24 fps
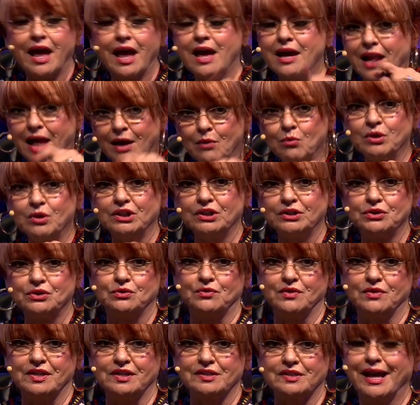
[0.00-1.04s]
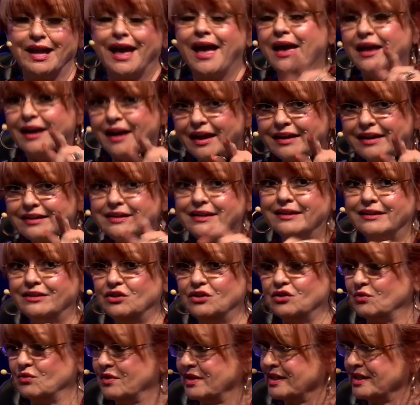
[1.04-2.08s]
and I will do this, and I did
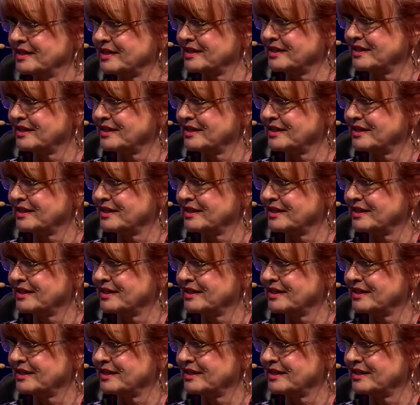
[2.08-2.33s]
do this.